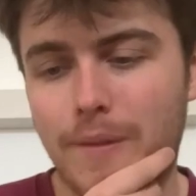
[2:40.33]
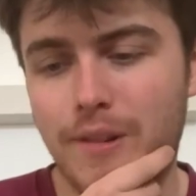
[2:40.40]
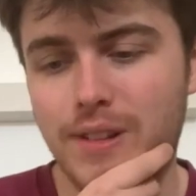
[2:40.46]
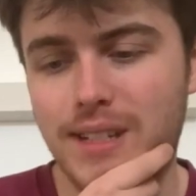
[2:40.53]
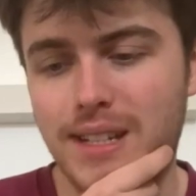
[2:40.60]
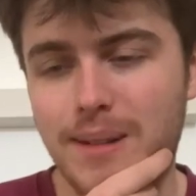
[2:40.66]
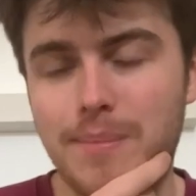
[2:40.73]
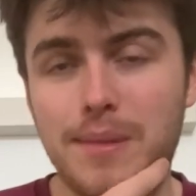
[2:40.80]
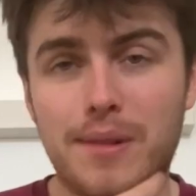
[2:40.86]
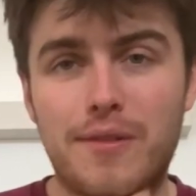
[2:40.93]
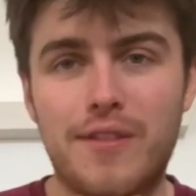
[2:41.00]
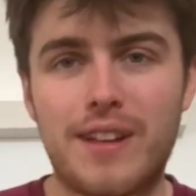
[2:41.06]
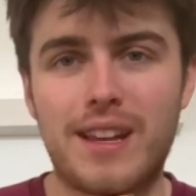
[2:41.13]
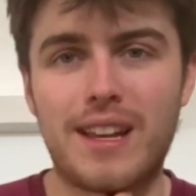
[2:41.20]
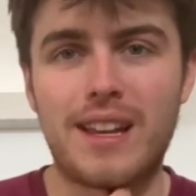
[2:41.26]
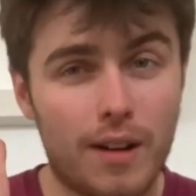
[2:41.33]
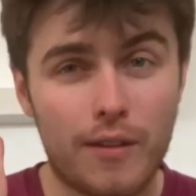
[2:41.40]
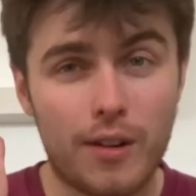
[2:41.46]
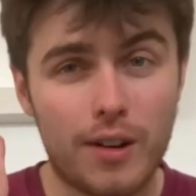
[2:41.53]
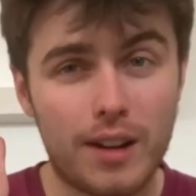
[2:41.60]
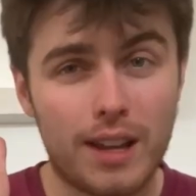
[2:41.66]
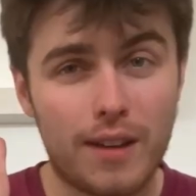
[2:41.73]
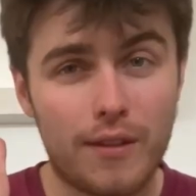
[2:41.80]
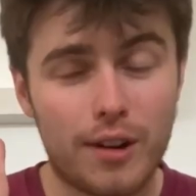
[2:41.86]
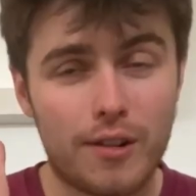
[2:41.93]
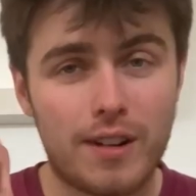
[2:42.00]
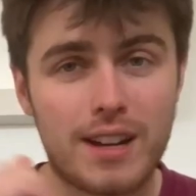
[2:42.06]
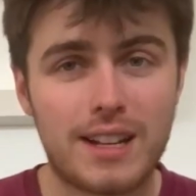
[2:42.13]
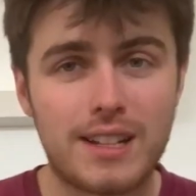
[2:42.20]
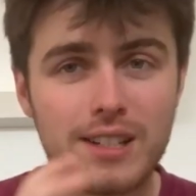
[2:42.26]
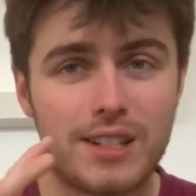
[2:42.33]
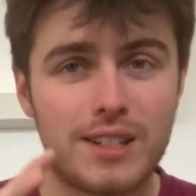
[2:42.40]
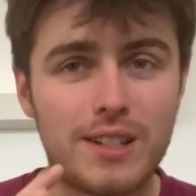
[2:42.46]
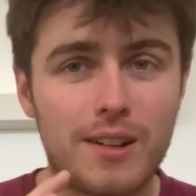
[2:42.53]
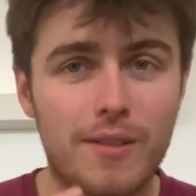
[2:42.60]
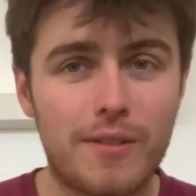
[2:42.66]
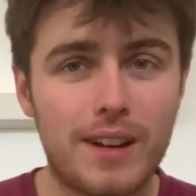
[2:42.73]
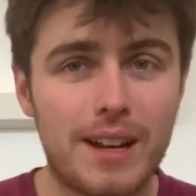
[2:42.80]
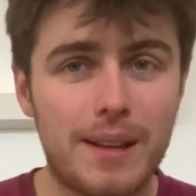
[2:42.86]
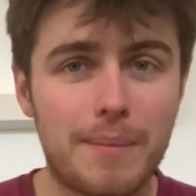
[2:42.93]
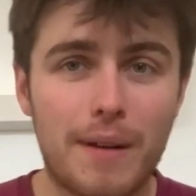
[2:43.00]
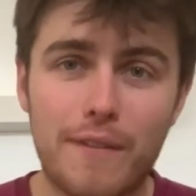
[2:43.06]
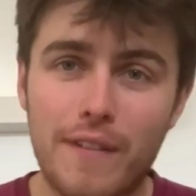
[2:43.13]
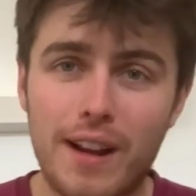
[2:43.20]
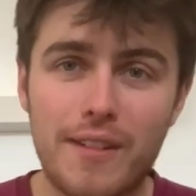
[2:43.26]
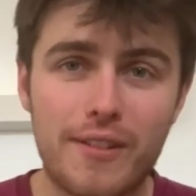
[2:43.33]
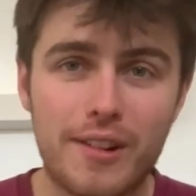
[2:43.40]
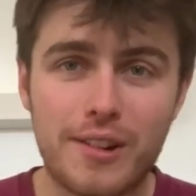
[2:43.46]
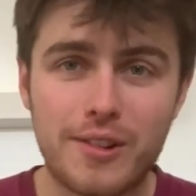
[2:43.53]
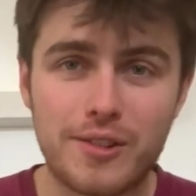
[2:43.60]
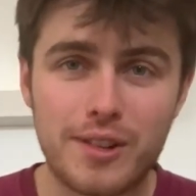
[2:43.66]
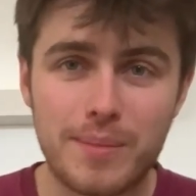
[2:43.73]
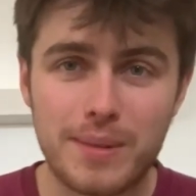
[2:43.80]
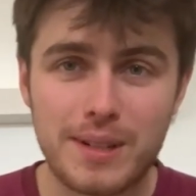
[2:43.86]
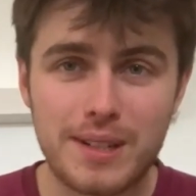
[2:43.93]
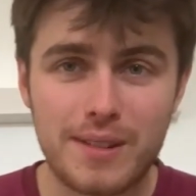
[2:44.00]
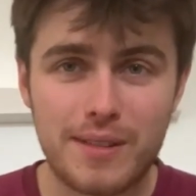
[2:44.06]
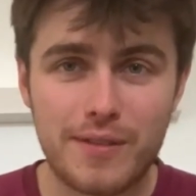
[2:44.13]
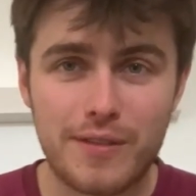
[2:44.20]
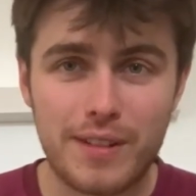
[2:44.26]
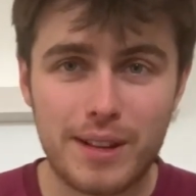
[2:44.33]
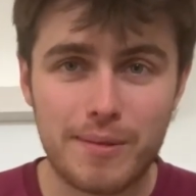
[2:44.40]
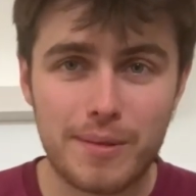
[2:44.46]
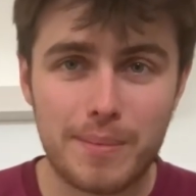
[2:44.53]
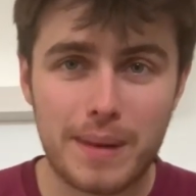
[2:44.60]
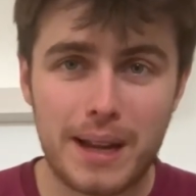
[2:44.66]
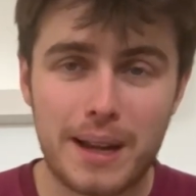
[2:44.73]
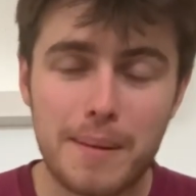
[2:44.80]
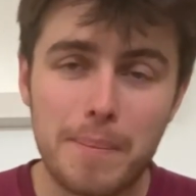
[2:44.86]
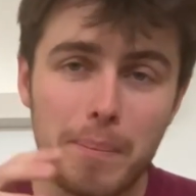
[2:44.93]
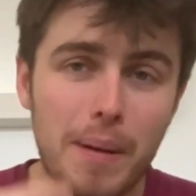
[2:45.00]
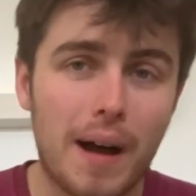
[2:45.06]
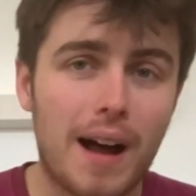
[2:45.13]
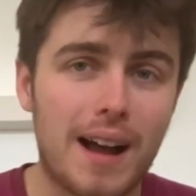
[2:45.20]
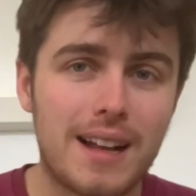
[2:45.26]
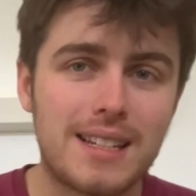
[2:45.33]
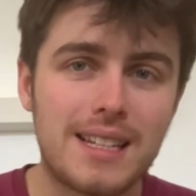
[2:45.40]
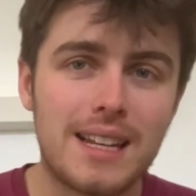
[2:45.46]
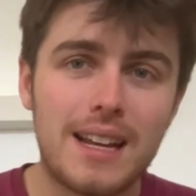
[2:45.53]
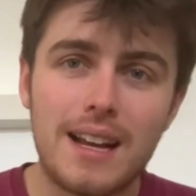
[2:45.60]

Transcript: Christine McVie. I've got to give her credit. She's not really my favourite contributor in Fleetwood Mac, but